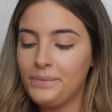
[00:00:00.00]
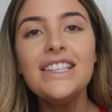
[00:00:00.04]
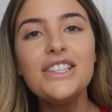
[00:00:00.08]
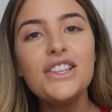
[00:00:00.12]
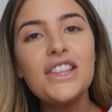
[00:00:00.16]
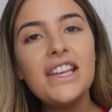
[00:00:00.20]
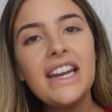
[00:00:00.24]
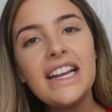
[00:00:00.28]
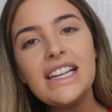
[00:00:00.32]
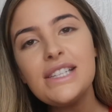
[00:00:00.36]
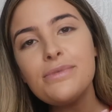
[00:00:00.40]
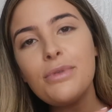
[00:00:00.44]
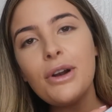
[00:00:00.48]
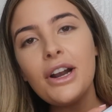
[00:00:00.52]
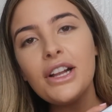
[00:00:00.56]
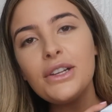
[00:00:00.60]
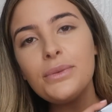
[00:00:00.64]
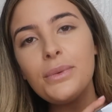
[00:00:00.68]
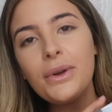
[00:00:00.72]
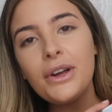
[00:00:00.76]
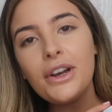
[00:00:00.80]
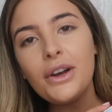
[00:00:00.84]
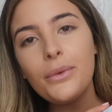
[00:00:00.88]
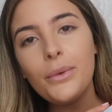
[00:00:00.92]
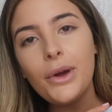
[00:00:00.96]
So the next product
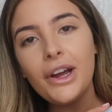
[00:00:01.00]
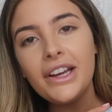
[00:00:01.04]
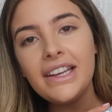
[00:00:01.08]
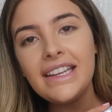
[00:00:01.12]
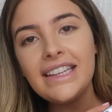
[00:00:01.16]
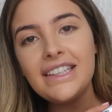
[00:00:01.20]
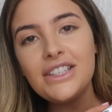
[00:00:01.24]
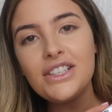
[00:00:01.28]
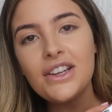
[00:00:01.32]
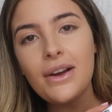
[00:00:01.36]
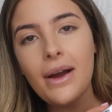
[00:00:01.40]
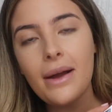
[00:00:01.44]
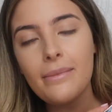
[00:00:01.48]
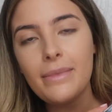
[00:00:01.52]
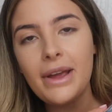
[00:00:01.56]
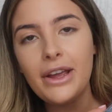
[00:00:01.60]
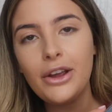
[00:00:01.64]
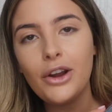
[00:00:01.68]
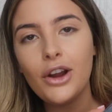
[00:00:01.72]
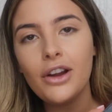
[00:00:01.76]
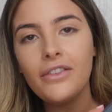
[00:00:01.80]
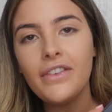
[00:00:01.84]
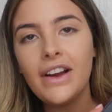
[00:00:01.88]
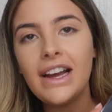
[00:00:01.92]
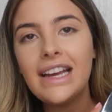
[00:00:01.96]
we're going to work into our
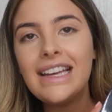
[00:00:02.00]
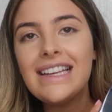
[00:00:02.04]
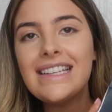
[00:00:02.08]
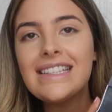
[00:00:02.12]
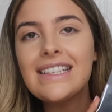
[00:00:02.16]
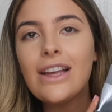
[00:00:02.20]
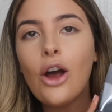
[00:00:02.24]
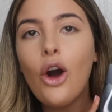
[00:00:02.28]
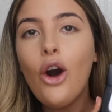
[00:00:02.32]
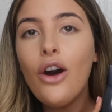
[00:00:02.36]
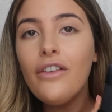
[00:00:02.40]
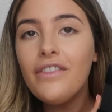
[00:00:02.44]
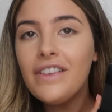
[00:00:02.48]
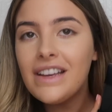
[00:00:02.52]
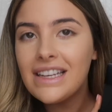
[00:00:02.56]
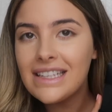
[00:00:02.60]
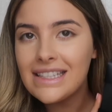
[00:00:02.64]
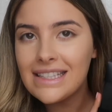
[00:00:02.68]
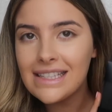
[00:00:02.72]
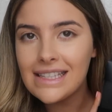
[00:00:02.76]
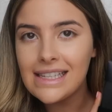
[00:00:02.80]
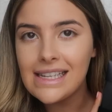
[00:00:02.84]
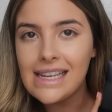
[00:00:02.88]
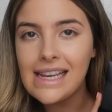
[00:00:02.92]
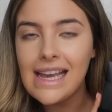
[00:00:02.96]
makeover is
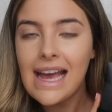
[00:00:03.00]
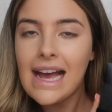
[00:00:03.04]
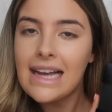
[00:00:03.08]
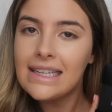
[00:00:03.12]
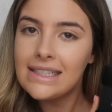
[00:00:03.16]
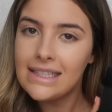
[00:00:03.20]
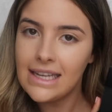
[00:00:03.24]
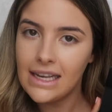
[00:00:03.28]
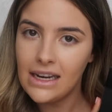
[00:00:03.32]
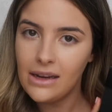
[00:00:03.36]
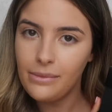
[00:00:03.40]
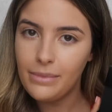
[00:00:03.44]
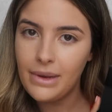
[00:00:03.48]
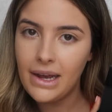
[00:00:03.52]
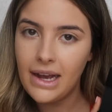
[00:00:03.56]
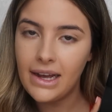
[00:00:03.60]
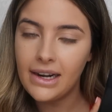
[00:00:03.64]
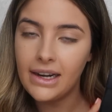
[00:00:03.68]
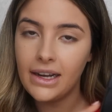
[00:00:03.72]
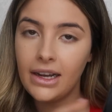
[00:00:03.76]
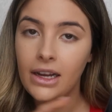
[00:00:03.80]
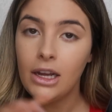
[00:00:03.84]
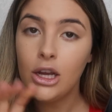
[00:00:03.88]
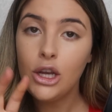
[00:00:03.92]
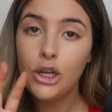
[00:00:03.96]
obviously our setting
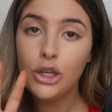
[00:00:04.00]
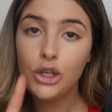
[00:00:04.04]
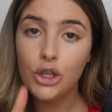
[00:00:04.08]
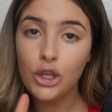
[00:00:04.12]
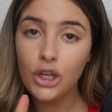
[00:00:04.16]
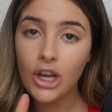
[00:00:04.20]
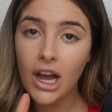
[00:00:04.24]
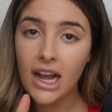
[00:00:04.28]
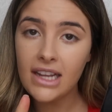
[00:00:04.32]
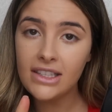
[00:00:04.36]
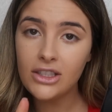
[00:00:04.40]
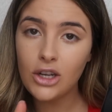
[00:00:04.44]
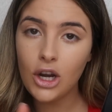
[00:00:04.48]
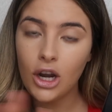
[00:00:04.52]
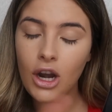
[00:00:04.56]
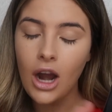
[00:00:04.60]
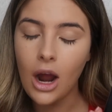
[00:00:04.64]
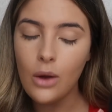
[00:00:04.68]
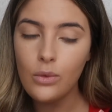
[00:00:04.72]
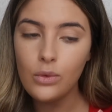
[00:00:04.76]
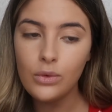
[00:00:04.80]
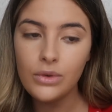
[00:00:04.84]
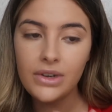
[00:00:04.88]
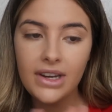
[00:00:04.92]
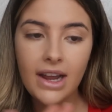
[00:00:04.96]
powder. You guys know
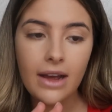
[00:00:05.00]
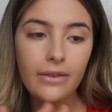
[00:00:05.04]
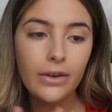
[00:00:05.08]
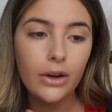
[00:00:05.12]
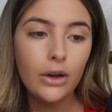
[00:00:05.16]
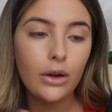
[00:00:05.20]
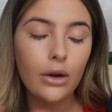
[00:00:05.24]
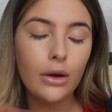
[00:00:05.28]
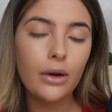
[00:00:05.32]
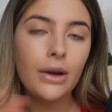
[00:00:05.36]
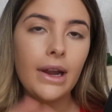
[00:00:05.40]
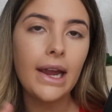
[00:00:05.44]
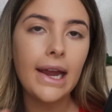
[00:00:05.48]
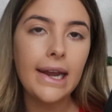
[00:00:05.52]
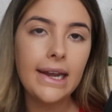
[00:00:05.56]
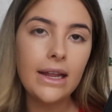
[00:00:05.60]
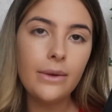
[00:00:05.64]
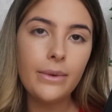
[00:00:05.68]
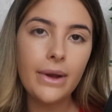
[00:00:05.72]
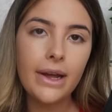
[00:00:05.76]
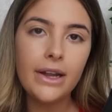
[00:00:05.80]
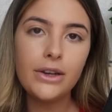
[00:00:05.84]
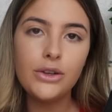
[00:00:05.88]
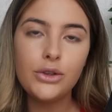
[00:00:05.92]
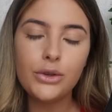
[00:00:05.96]
I will never go
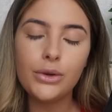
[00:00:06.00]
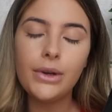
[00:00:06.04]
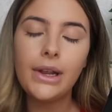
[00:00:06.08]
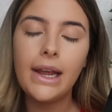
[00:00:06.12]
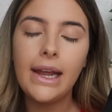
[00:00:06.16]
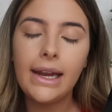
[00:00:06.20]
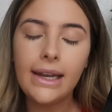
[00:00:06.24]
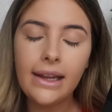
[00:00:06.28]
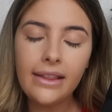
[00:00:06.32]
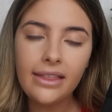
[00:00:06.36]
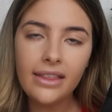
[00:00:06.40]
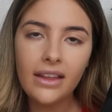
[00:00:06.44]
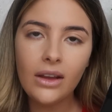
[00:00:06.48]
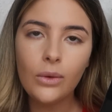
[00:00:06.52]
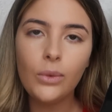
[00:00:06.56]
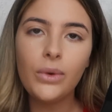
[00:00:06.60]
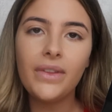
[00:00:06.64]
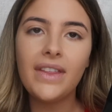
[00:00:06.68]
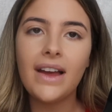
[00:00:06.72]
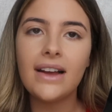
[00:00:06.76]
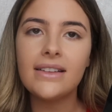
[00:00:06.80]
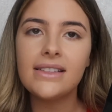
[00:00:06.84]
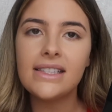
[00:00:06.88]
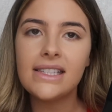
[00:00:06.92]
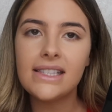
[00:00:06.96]
anywhere, do anything
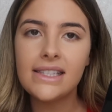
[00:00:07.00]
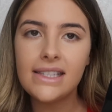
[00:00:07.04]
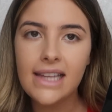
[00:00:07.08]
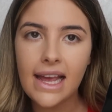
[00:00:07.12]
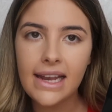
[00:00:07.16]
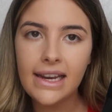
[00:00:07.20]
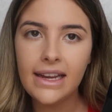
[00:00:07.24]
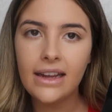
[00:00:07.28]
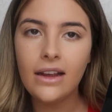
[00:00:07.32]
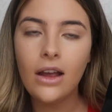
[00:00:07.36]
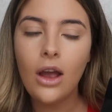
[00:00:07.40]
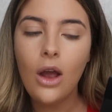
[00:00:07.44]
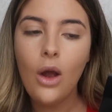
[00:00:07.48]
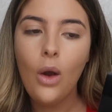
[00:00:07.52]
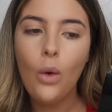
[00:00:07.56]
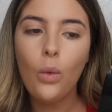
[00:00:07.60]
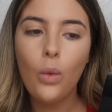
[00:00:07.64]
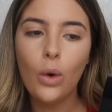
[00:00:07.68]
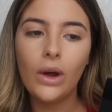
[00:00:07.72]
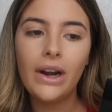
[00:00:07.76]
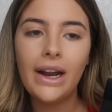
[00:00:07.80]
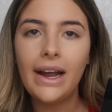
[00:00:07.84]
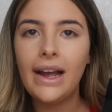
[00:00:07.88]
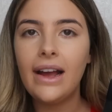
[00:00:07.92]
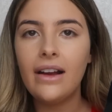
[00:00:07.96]
without setting
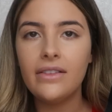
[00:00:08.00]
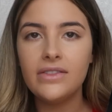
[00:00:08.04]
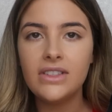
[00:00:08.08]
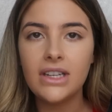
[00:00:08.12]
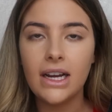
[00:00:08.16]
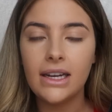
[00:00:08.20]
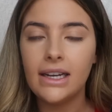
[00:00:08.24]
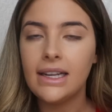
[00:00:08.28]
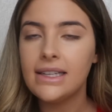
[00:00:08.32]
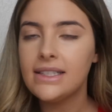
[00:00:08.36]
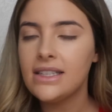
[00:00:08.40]
what I have done.